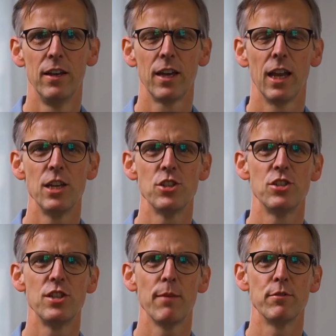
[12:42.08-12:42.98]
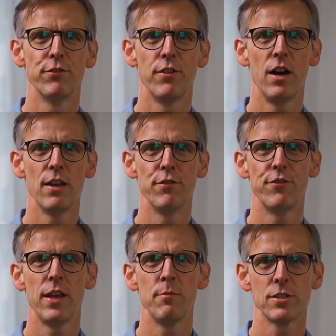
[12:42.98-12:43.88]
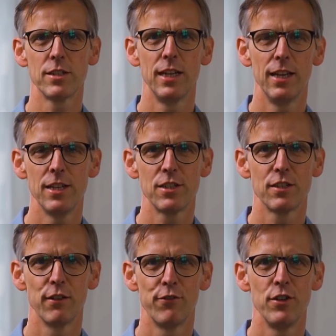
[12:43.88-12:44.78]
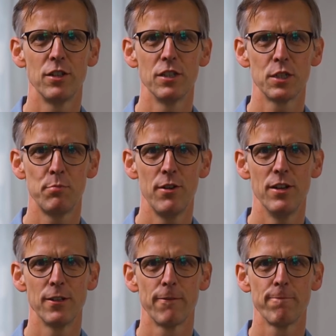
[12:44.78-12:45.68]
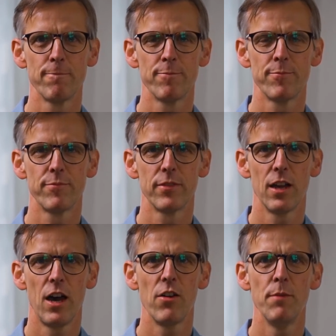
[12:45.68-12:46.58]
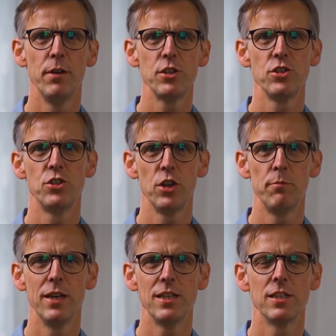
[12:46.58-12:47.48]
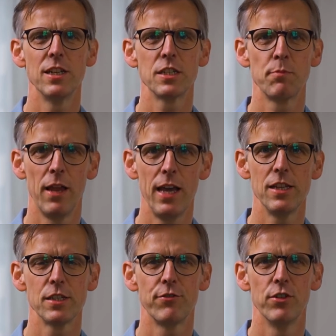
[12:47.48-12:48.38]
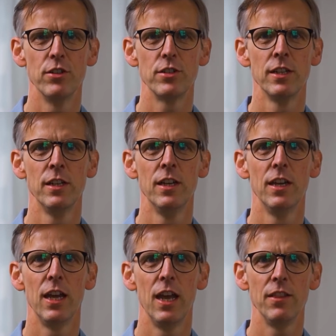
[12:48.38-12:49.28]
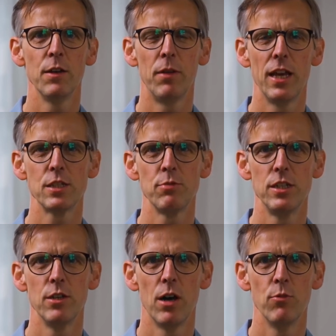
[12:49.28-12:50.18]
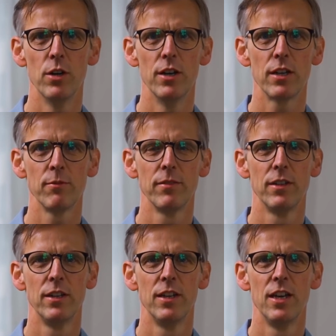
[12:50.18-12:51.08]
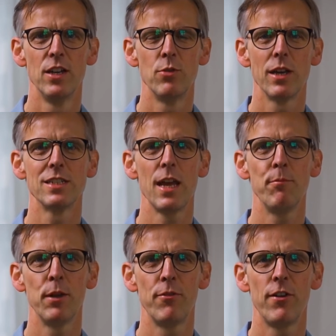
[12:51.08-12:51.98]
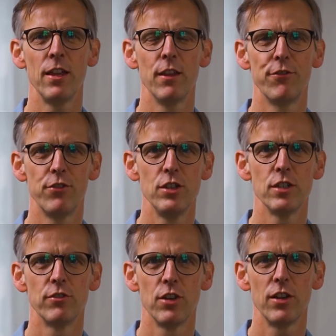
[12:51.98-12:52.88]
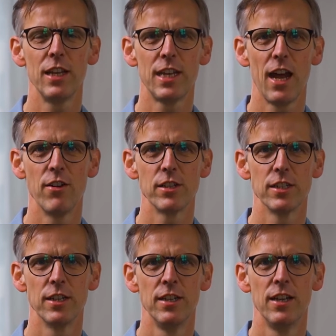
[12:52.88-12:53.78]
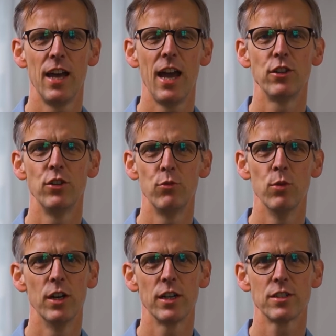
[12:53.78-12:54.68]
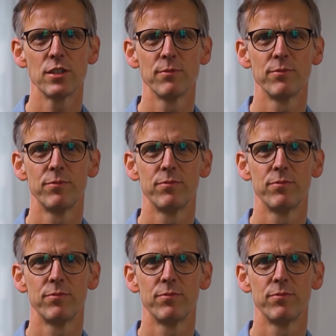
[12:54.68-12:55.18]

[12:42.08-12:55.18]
Galatians chapter 5 famously lists the fruit of the Spirit. Our ambition should be to display this fruit in the place we do our work, to exemplify the fruit of godly character and good works.